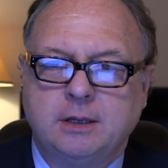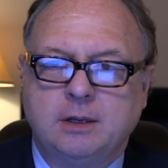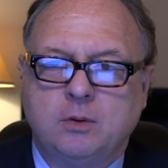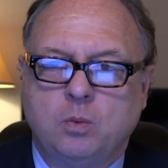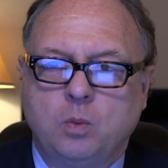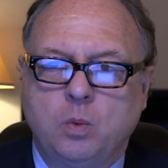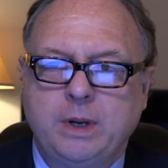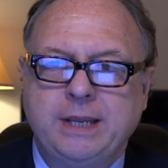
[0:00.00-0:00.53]

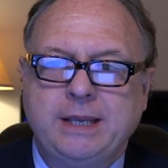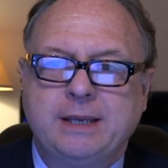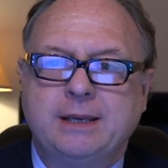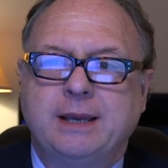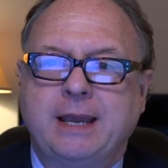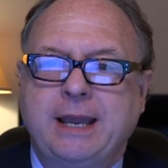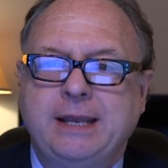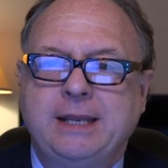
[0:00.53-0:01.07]
week,
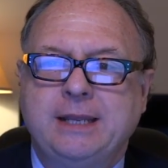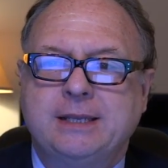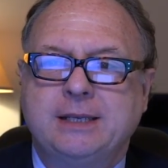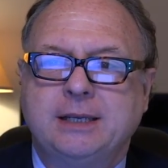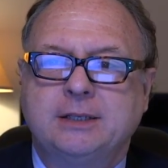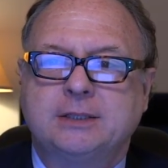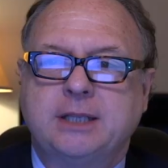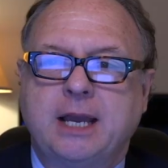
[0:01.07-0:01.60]

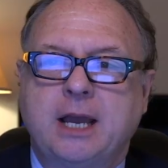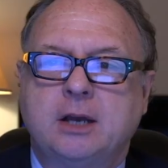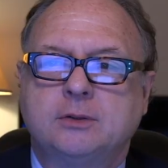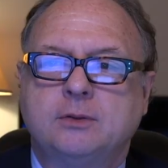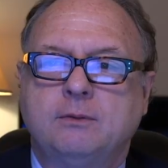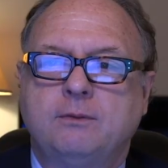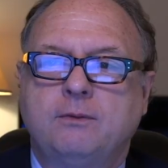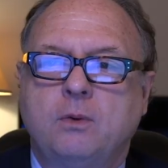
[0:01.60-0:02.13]

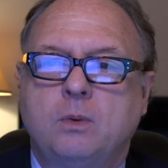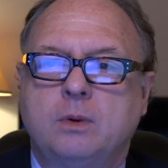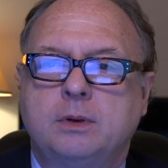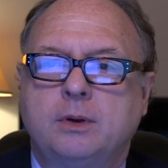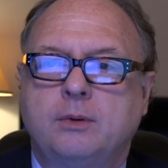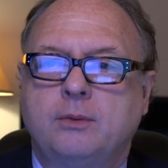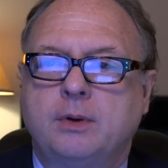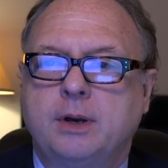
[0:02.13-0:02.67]

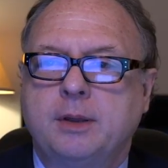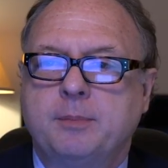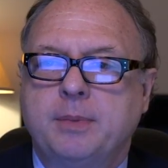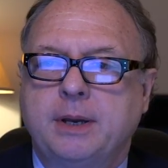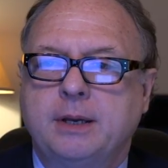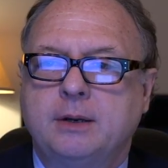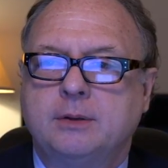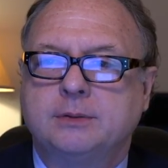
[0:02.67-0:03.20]
86,400 running
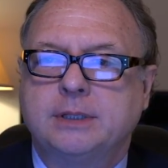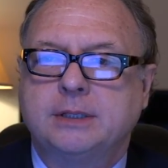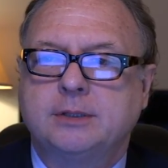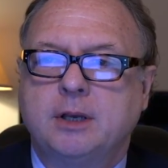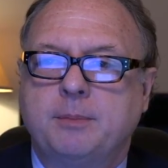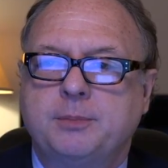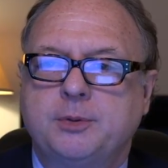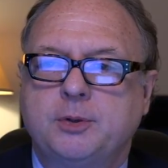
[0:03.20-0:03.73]
bales. That's
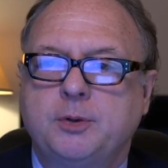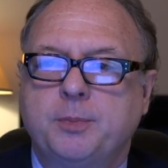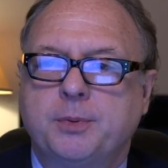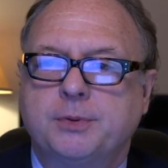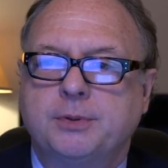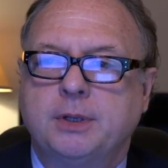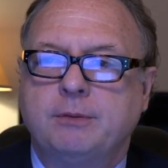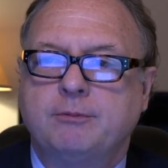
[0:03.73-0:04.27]
up 2%
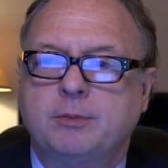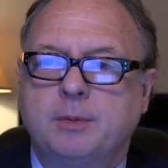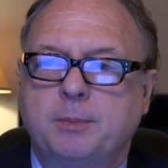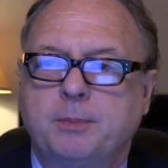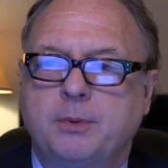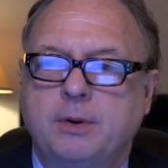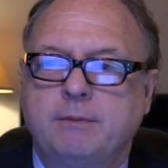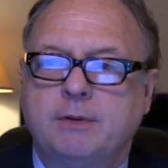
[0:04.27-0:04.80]
from the
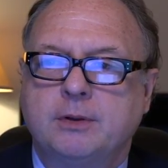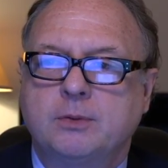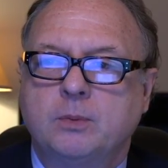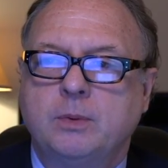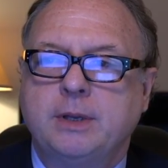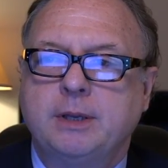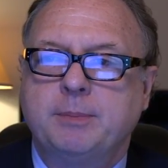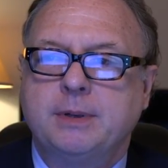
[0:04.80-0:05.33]
previous
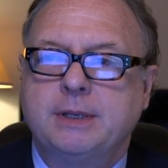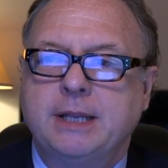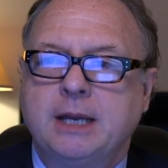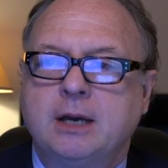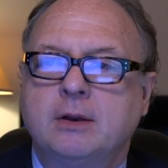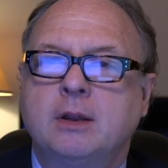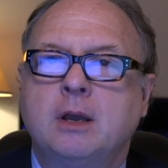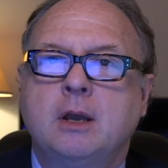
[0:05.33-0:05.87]
week, but
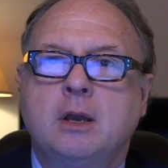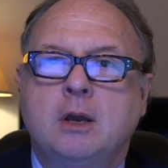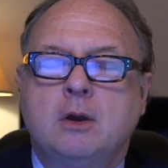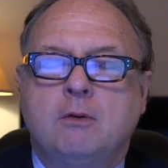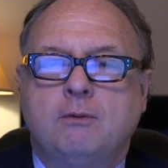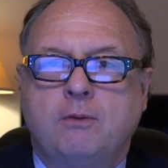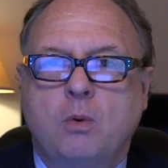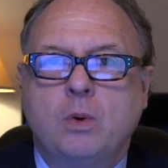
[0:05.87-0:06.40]
down
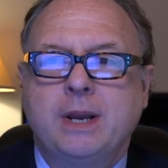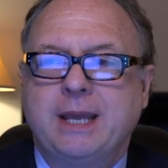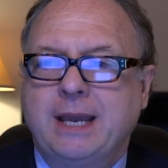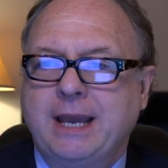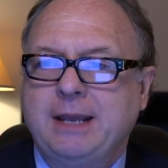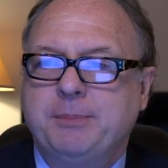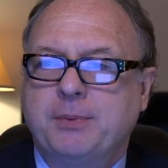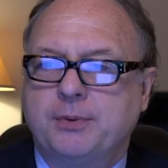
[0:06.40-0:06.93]

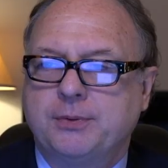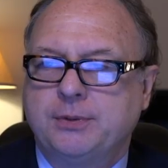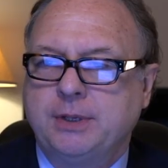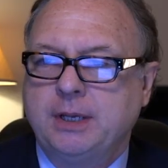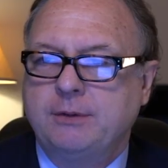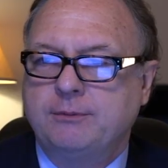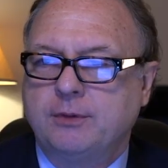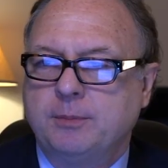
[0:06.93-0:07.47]
48%
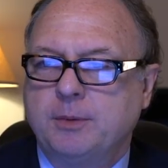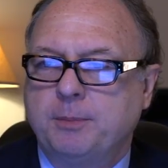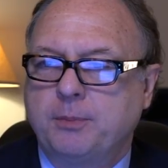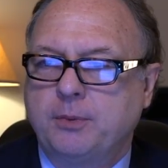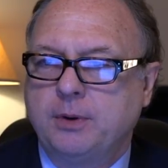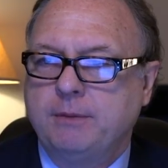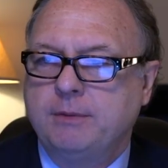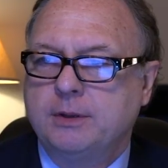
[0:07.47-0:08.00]
from the
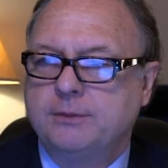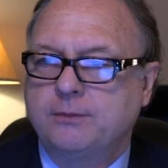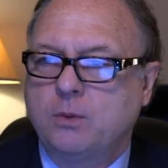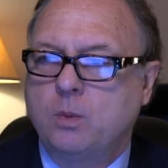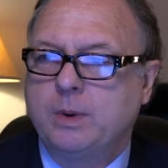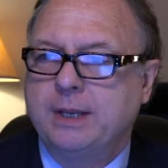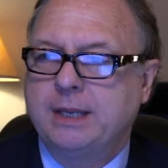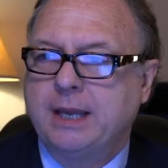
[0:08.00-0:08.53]
previous
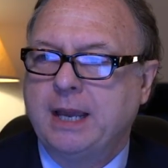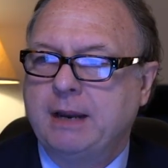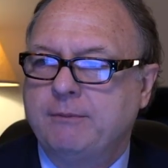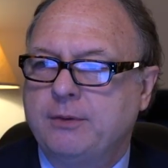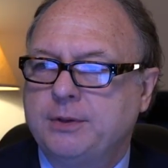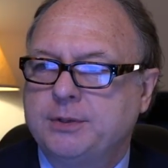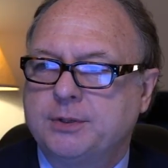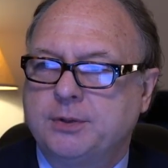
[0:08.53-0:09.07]
4-week
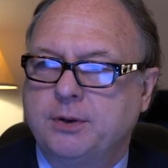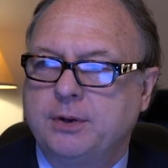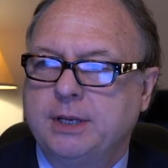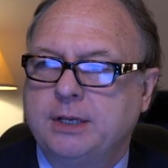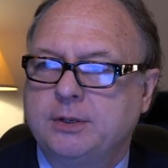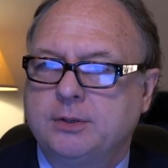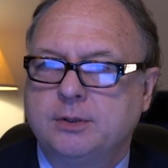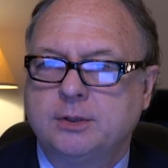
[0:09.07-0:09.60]
average.
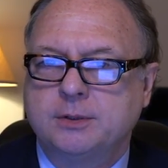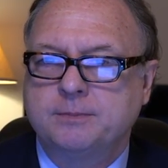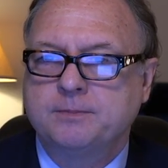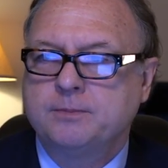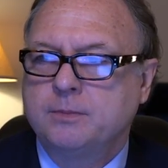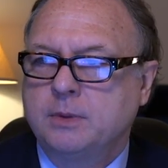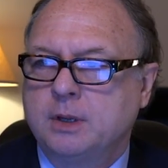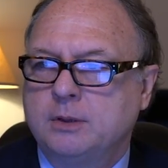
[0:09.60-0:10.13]
Turkey took
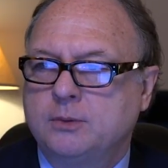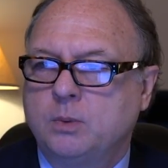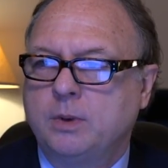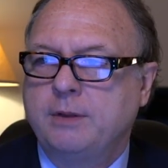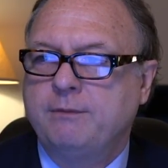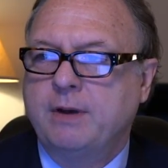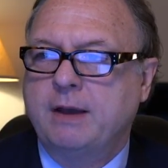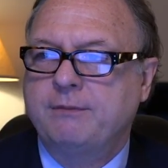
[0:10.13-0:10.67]

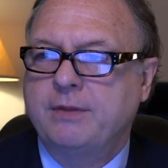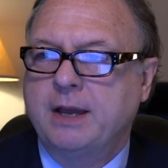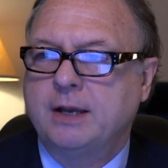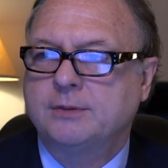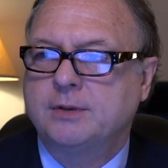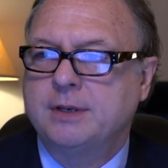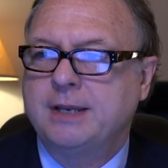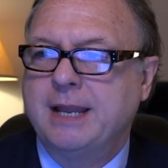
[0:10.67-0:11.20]

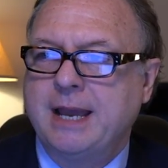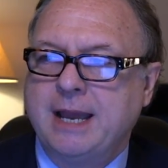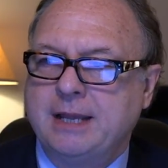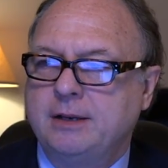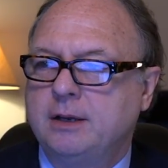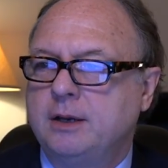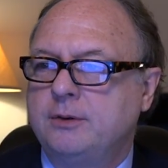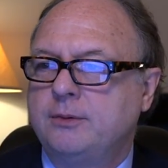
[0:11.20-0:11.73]

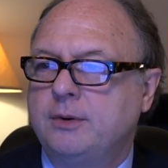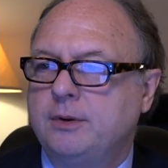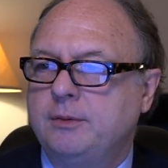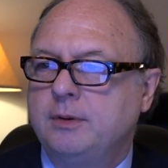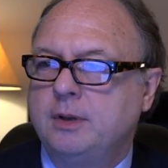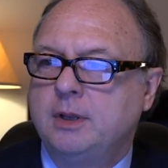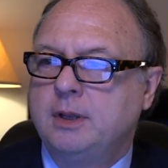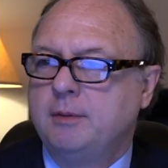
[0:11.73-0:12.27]
25,900
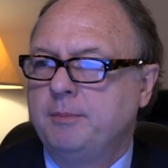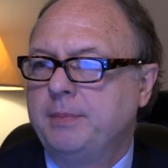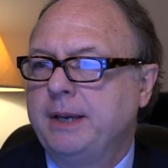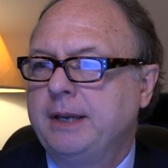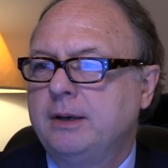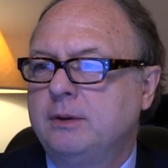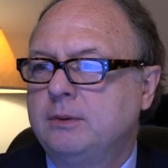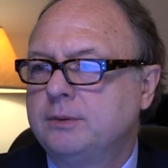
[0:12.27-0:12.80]

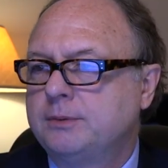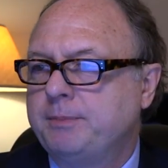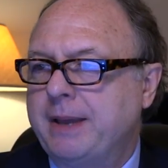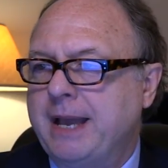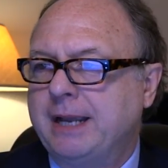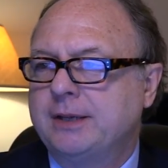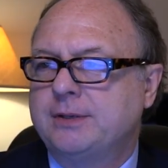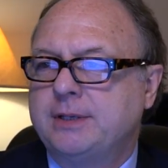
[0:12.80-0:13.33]
bales.
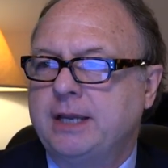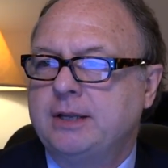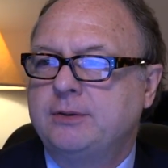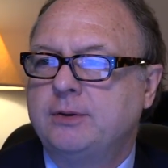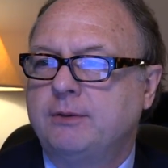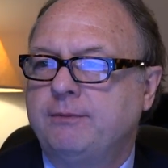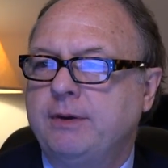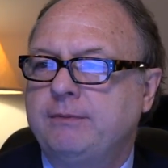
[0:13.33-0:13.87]
Pakistan
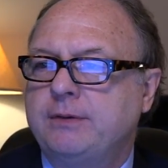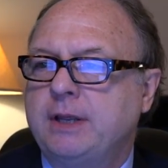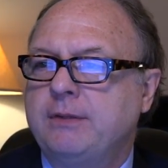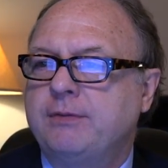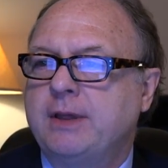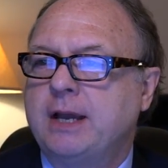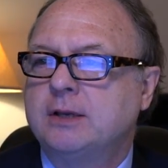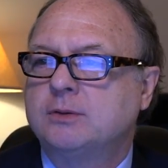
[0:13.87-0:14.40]
took
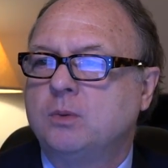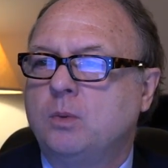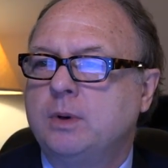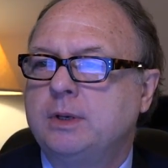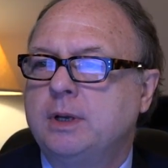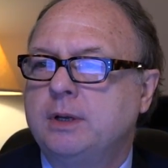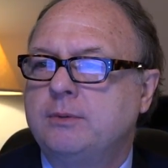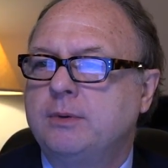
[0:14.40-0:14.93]

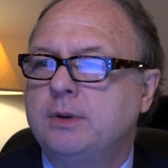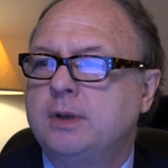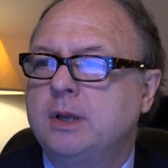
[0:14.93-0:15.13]
15,100